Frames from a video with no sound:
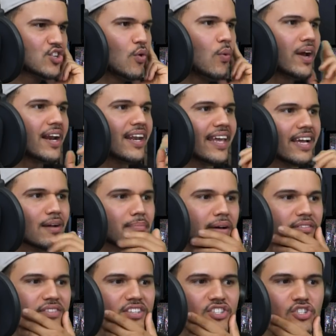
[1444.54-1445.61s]
So what I like
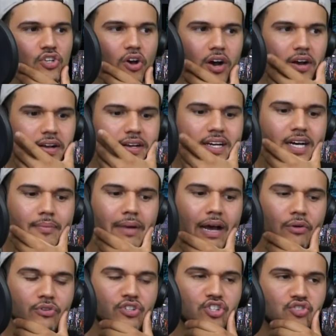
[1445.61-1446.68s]
about this song,
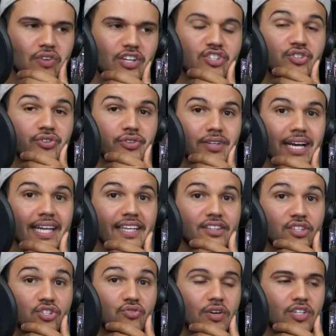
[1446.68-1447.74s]
how it's structured, I
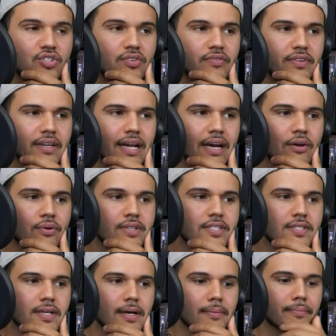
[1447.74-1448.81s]
like the structure of it, how
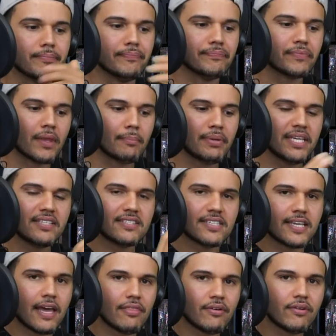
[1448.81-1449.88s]
it's pieced
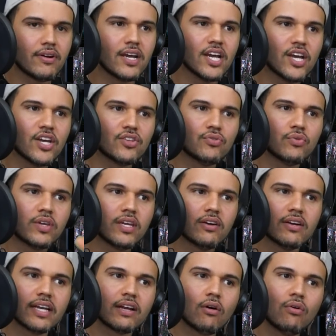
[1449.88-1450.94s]
together. You
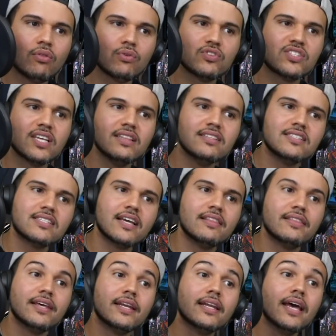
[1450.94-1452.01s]
hear like all those synths,
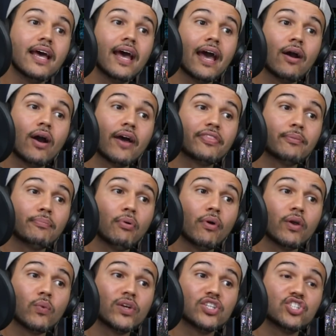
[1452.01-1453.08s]
and then at the
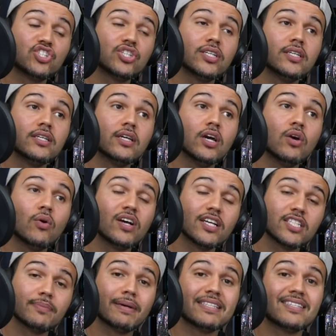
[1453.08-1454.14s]
point when she
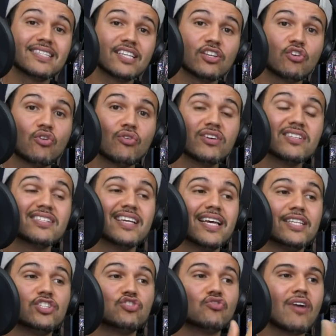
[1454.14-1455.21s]
is about to sing the chorus,
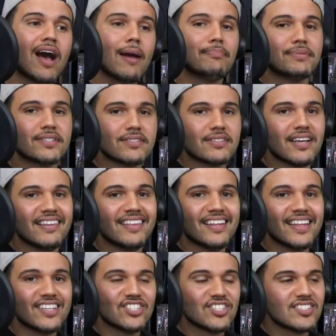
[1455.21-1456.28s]
it drops, and
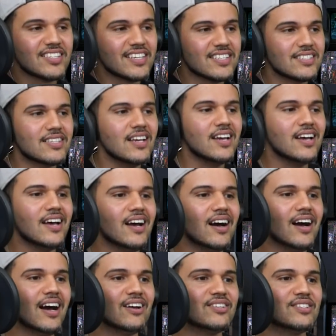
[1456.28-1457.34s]
then she sings,
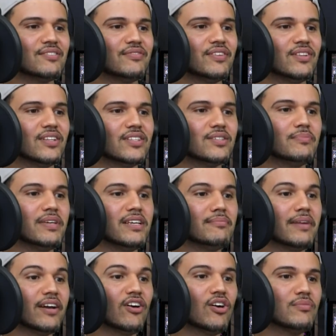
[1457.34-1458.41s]
how does it feel to be in
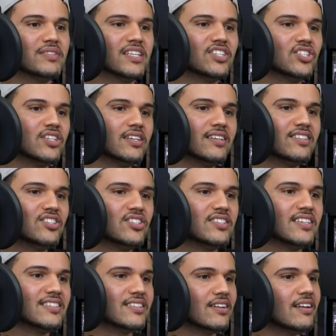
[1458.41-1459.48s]
my arms, and she
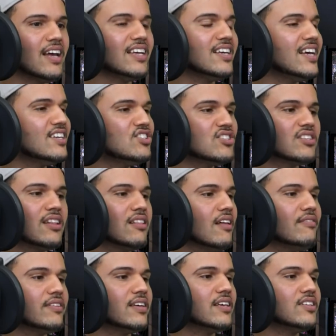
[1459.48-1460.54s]
sings it. I just
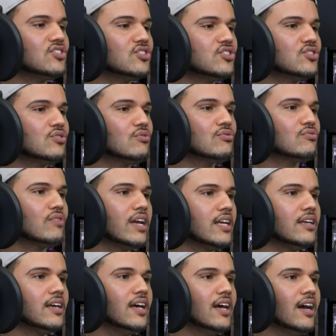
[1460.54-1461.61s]
love it. It's just so
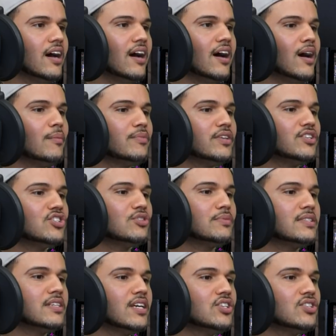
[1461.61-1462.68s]
great. The
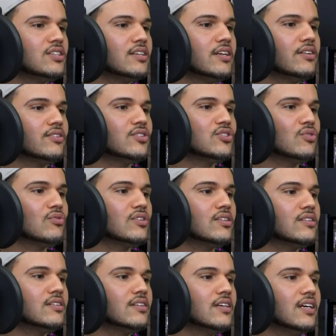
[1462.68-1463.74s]
instrumentation here is so
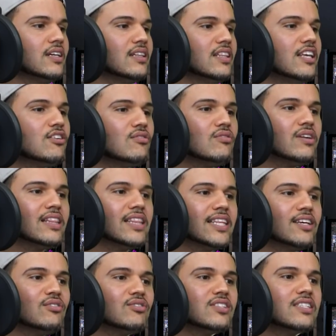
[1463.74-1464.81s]
good.
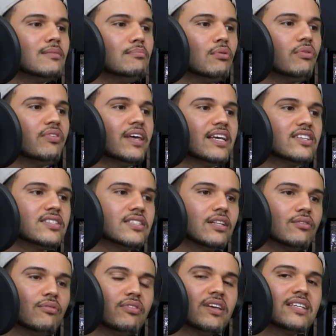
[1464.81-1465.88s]
Little simple things,
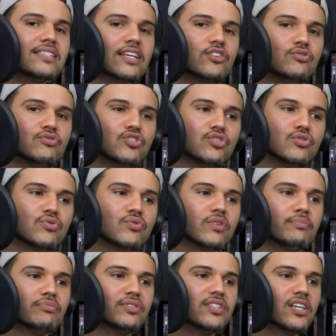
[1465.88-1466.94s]
little things that you do
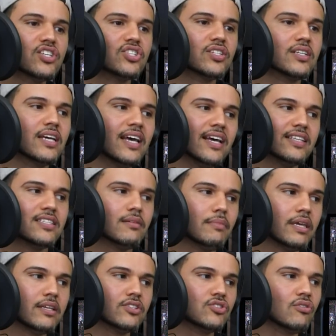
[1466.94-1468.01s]
in production to
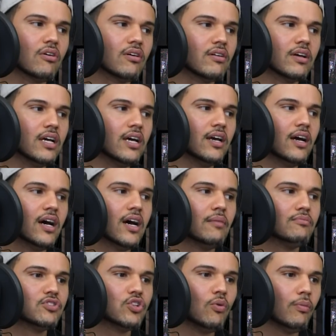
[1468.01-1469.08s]
make a song
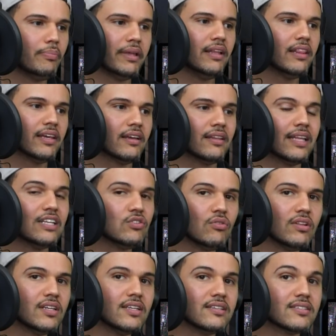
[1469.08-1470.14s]
so appealing. And that's
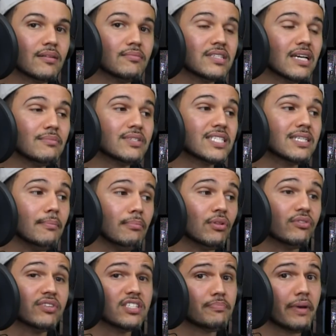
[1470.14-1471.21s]
all it is. Sometimes
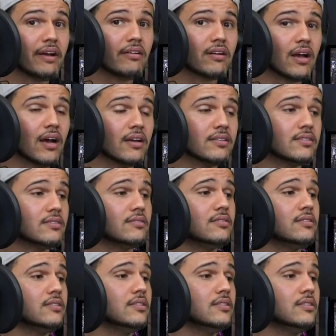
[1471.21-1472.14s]
simpler is better, guys.